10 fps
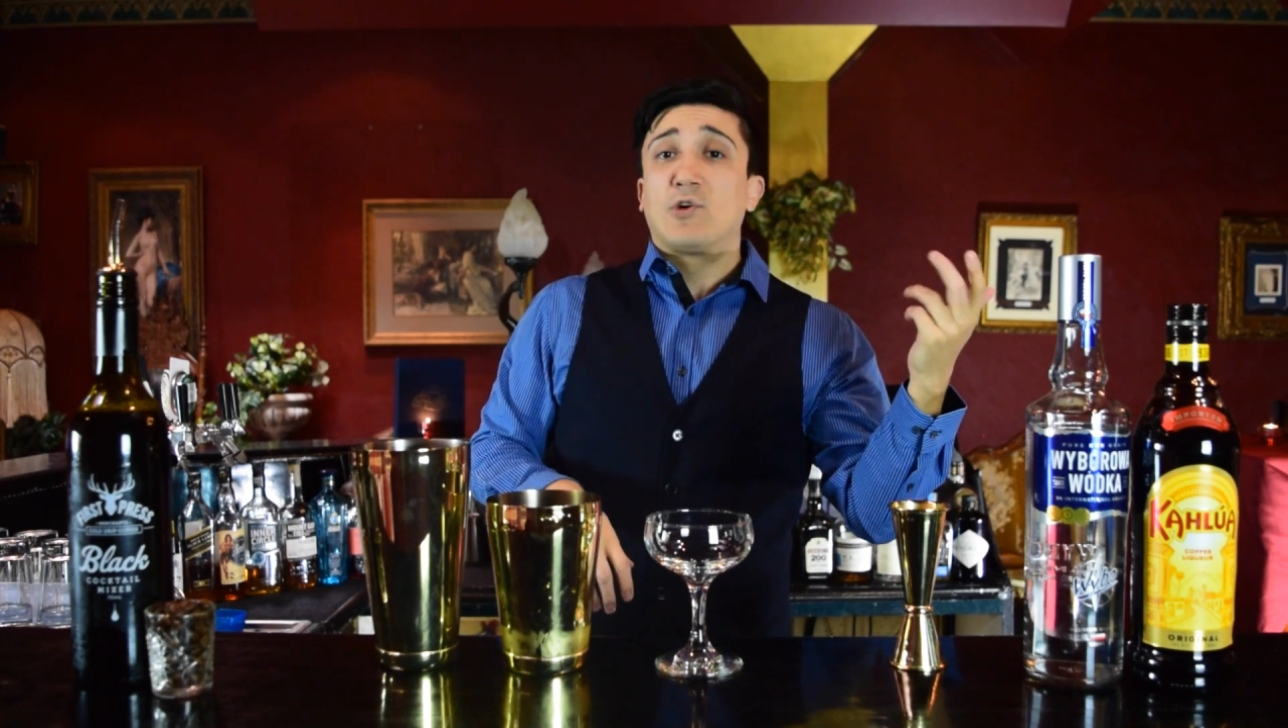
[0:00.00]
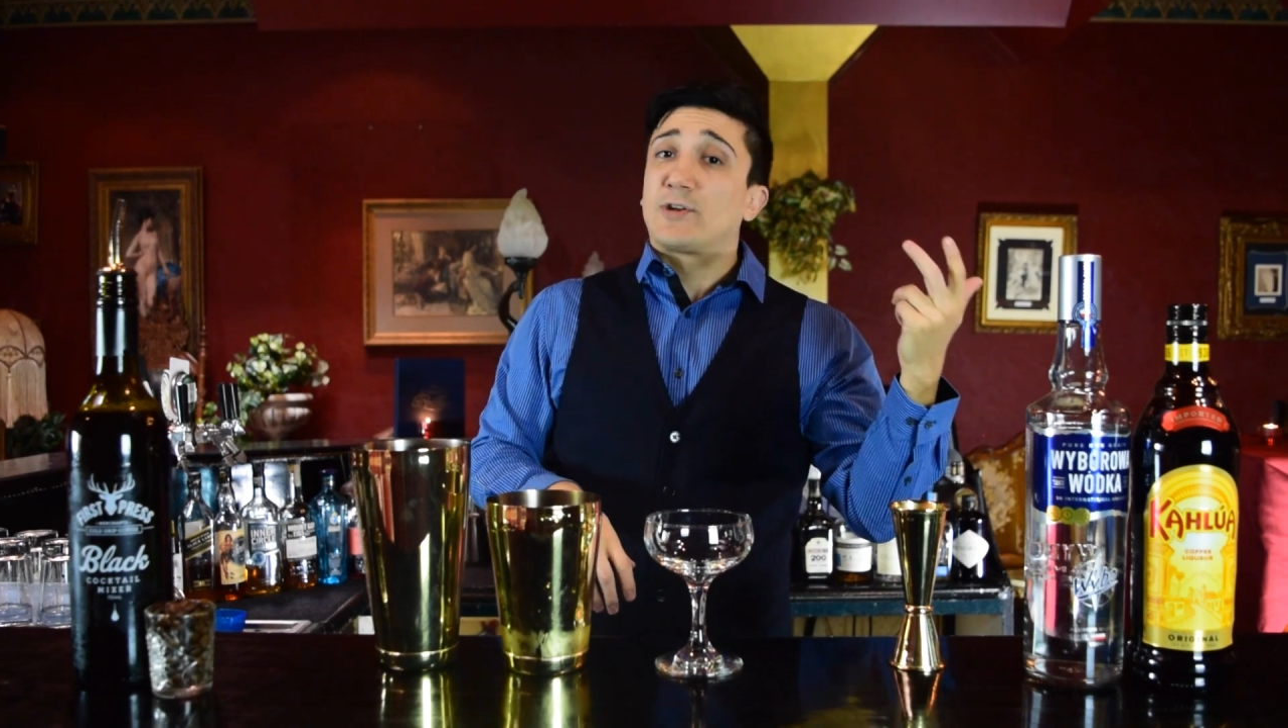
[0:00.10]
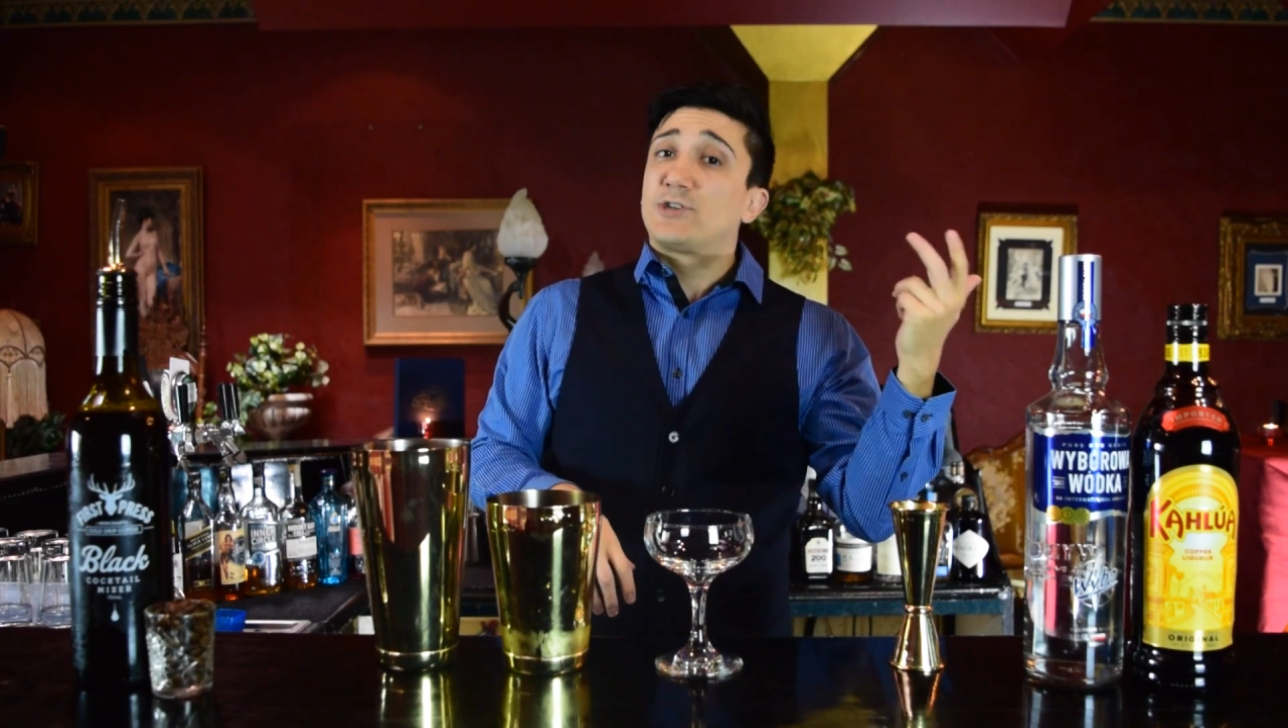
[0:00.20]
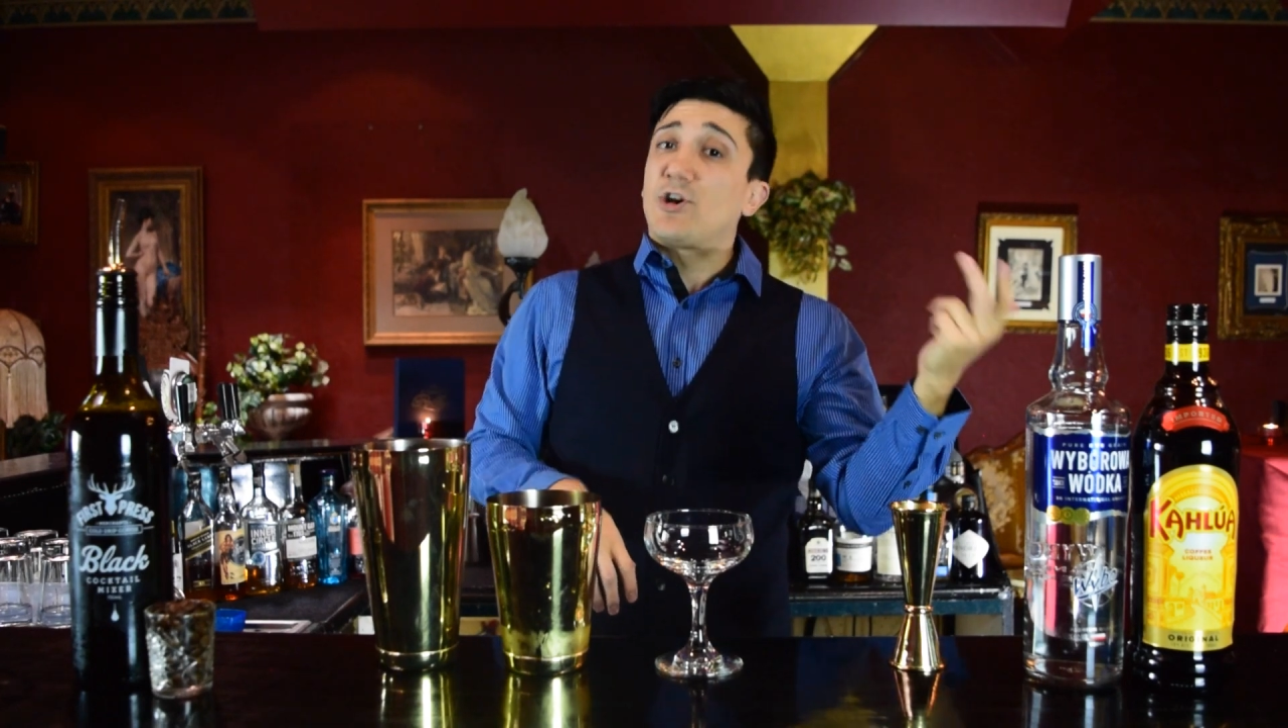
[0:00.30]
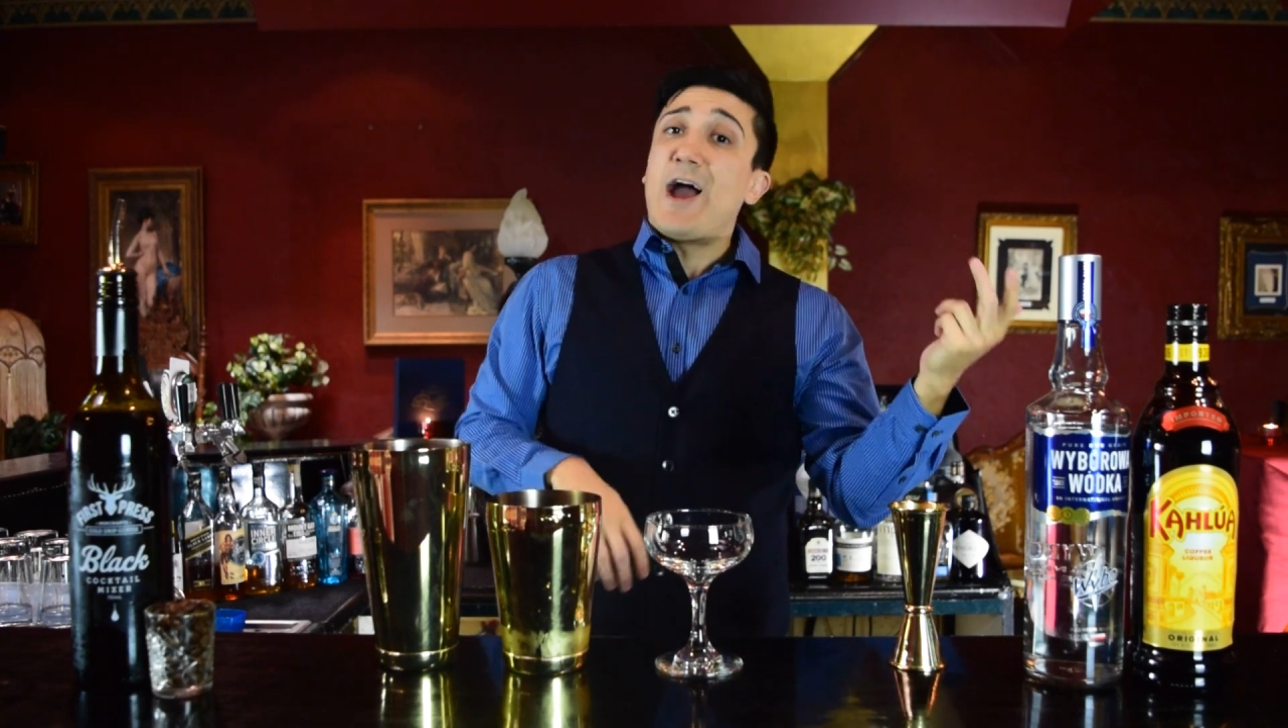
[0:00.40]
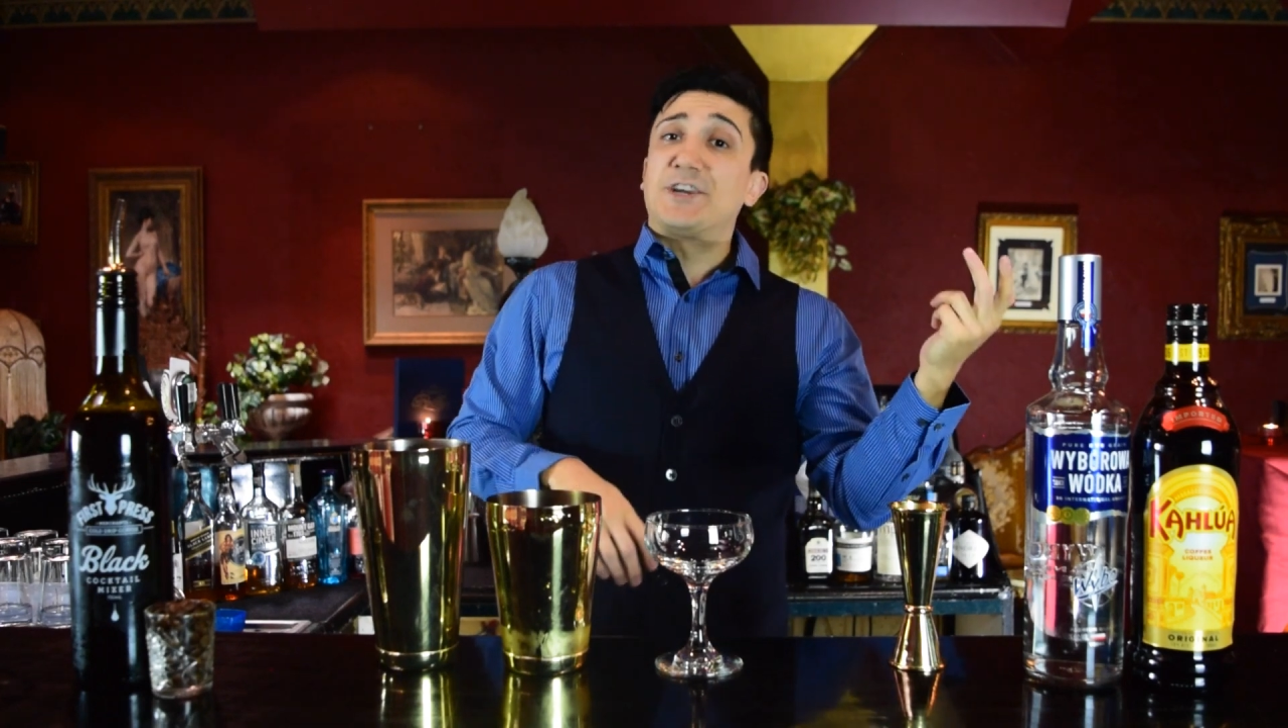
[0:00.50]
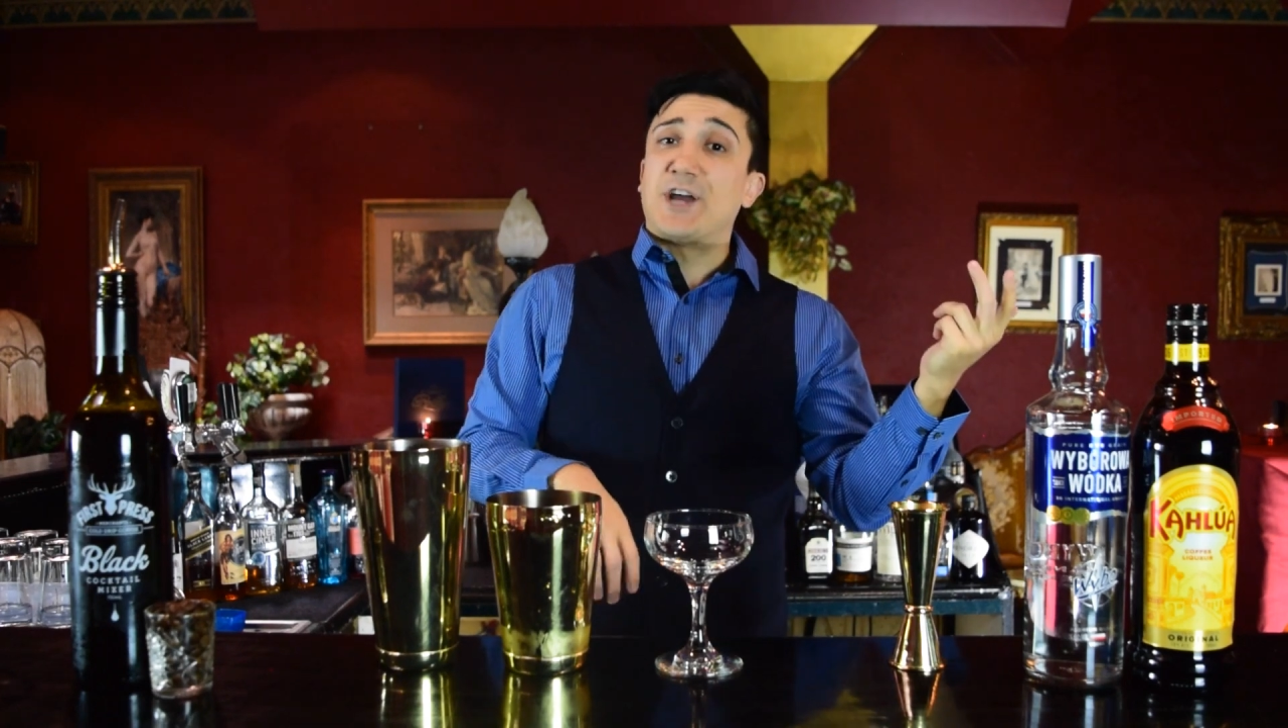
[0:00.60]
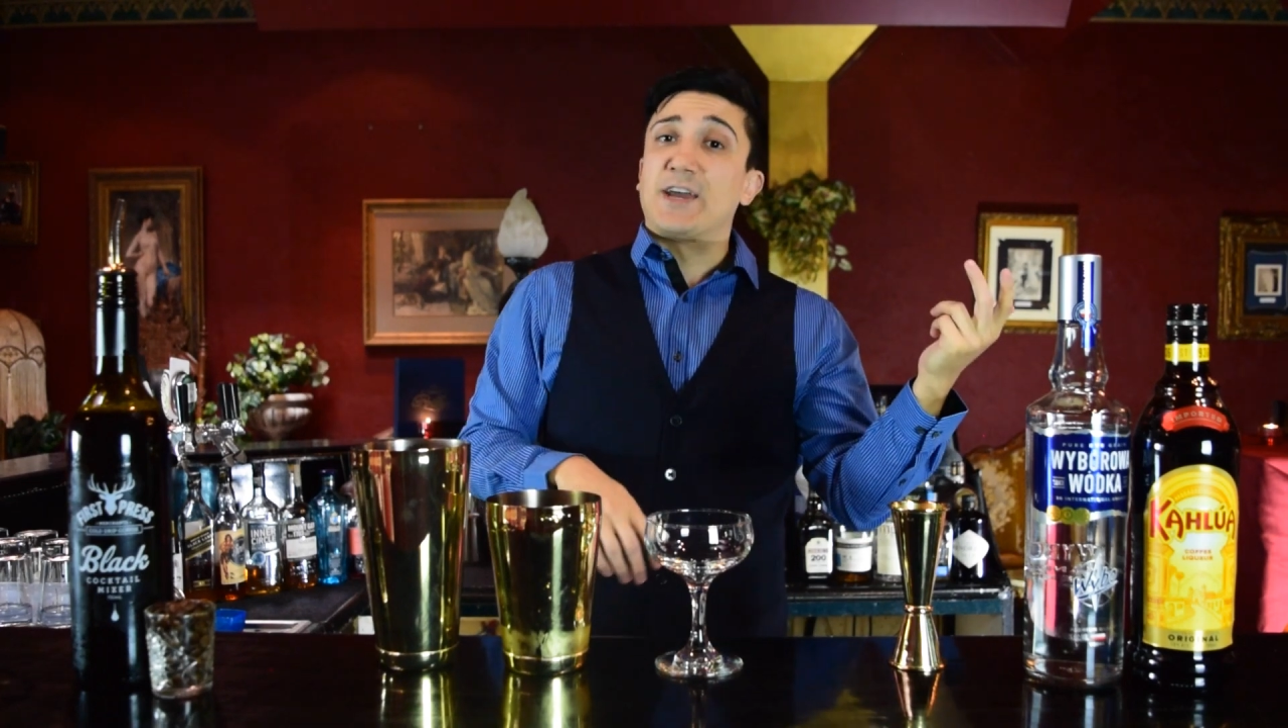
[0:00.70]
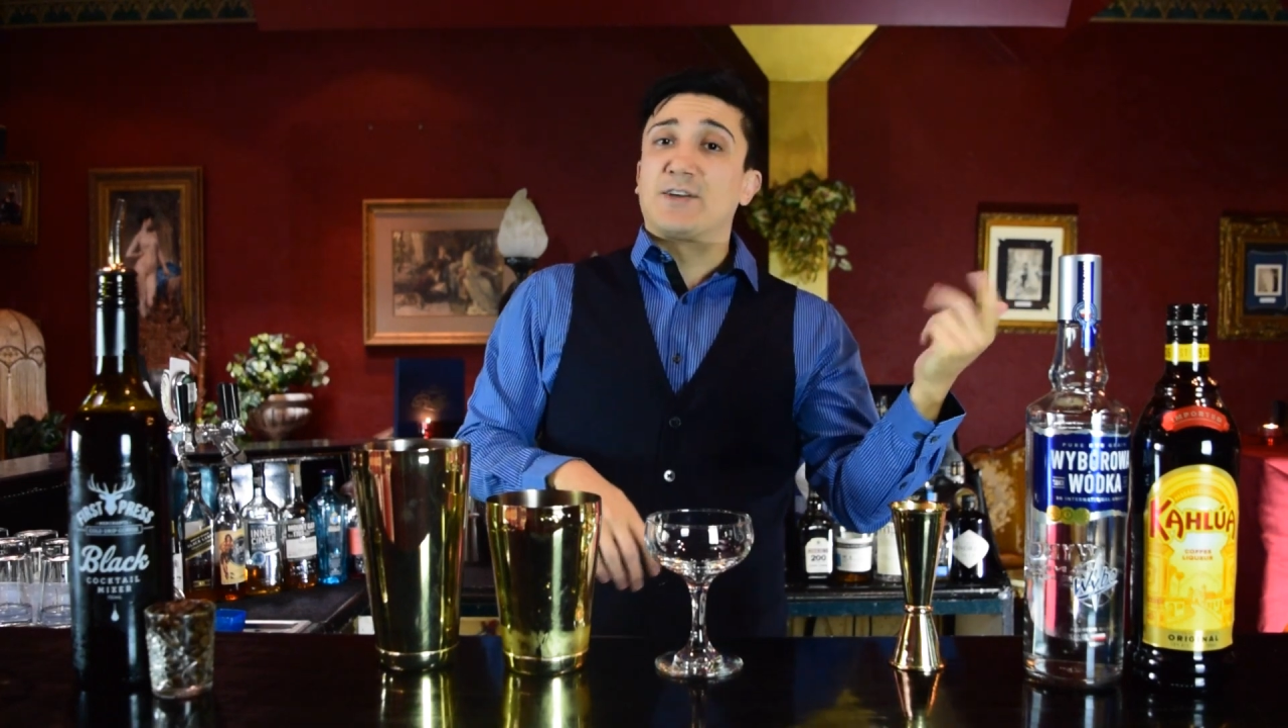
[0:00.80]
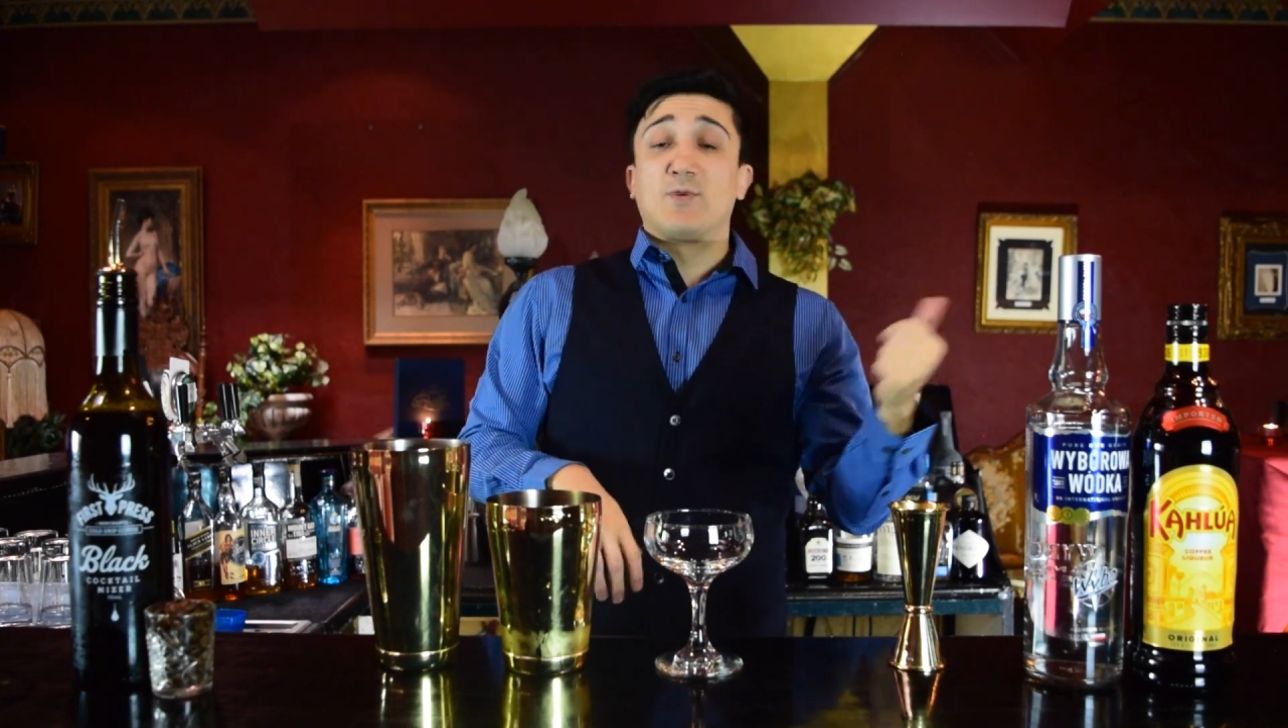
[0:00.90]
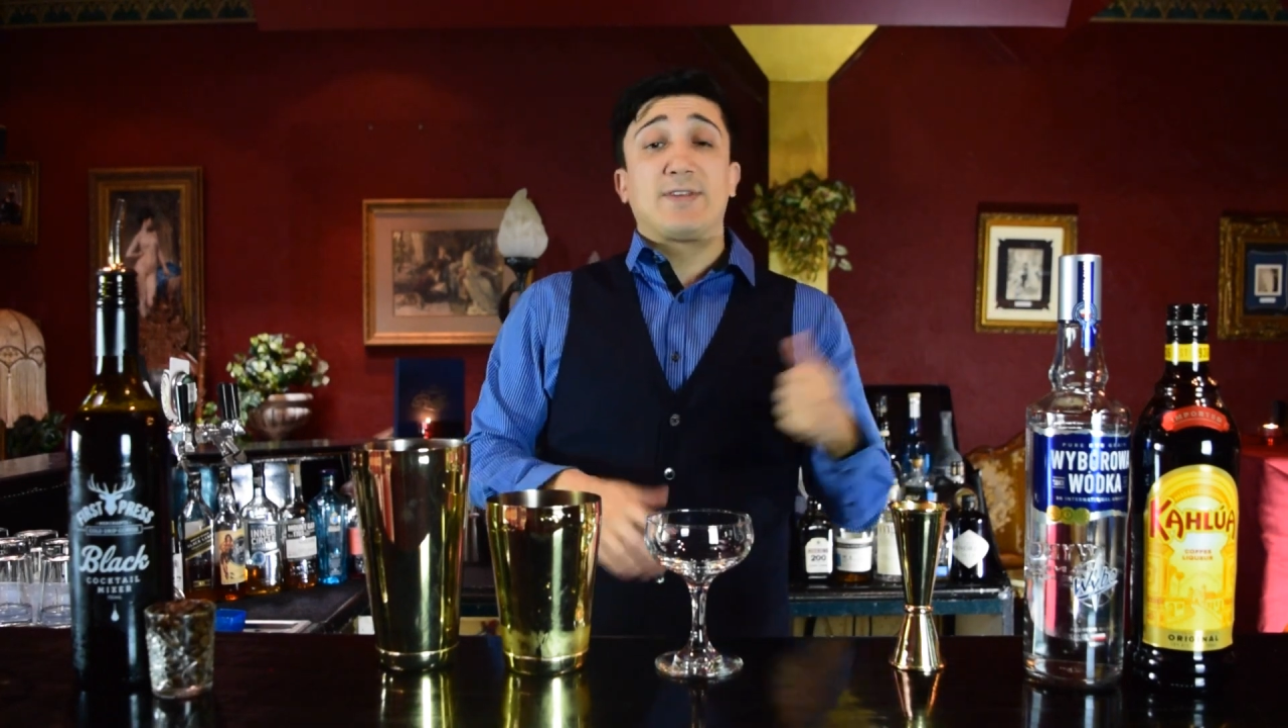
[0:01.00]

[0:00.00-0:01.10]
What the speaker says: called a dry shake